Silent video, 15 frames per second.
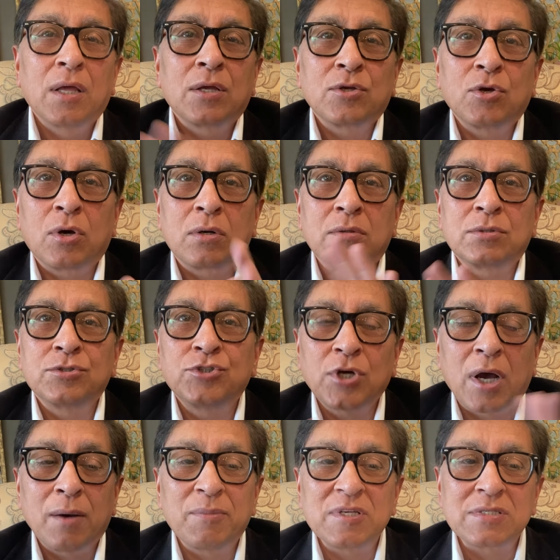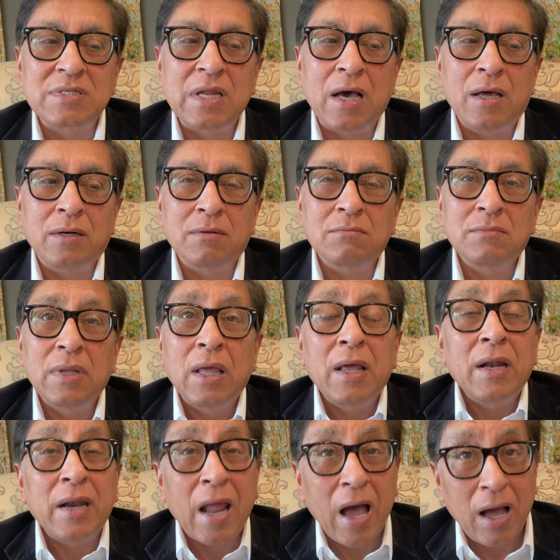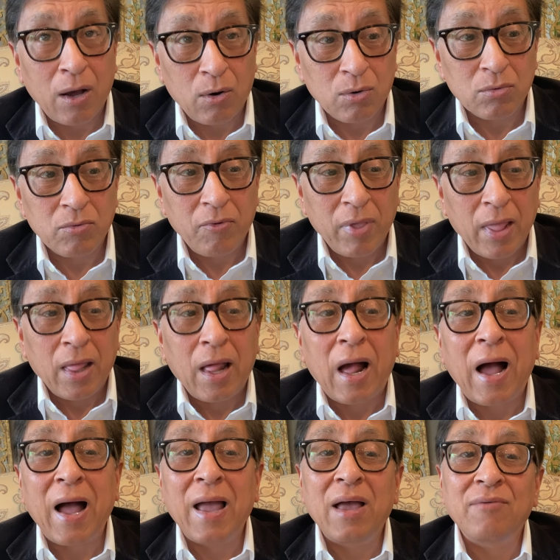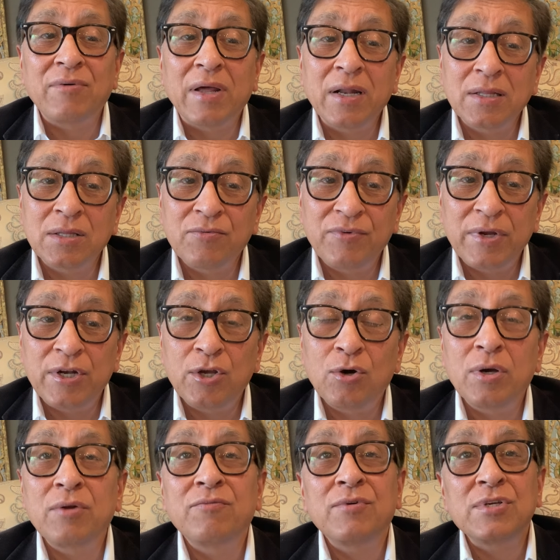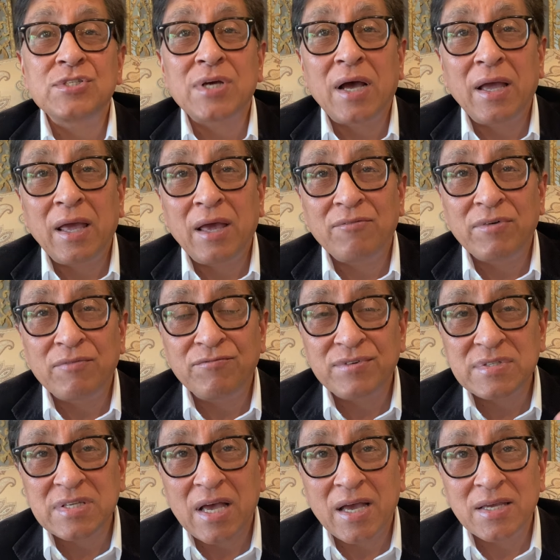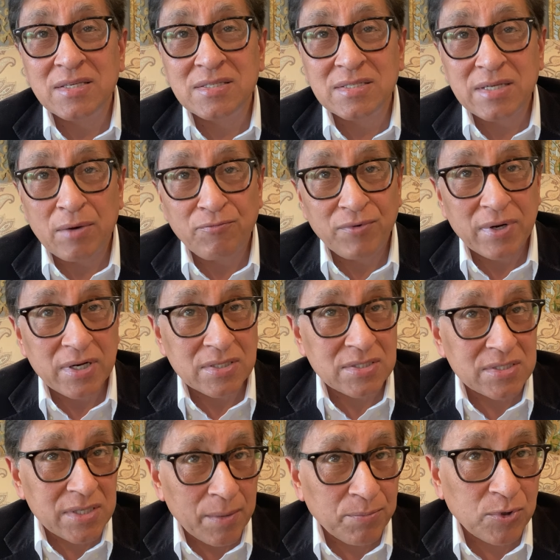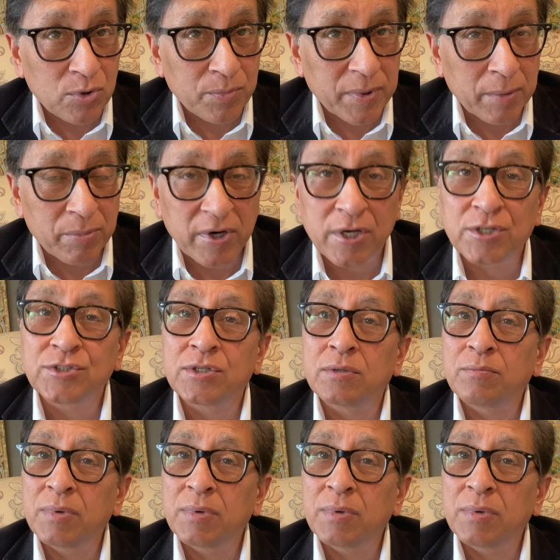Your job is done. Now, I have another video in which I have emphasized step 1 and step 2 preparation.